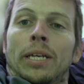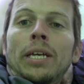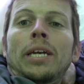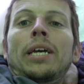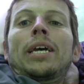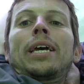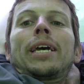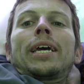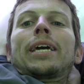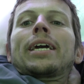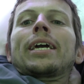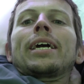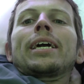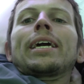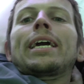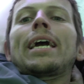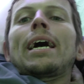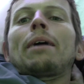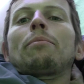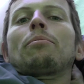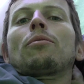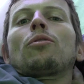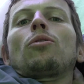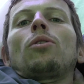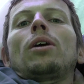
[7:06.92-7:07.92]
it can
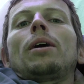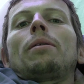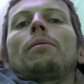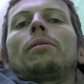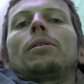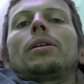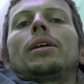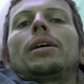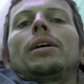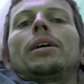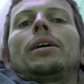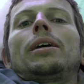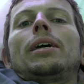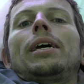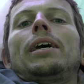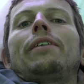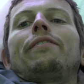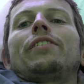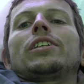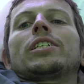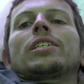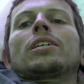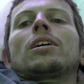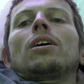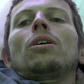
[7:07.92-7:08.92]
get quite.
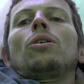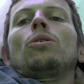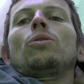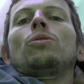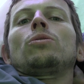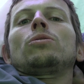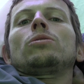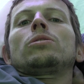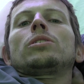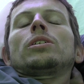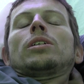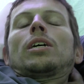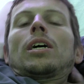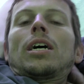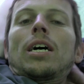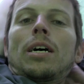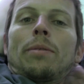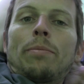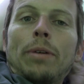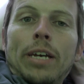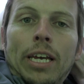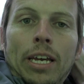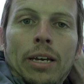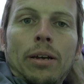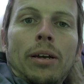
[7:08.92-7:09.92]
If it's cold,
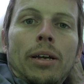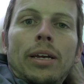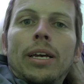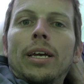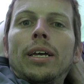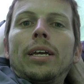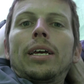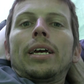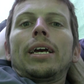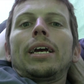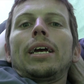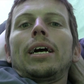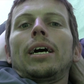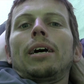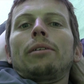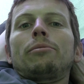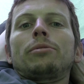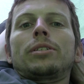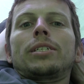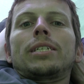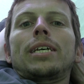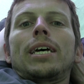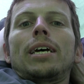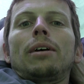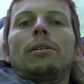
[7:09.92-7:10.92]
I
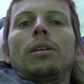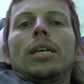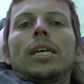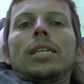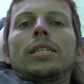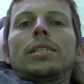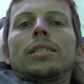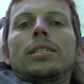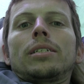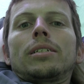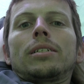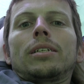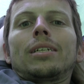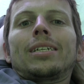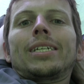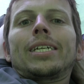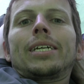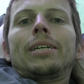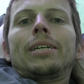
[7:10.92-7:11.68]
would say it's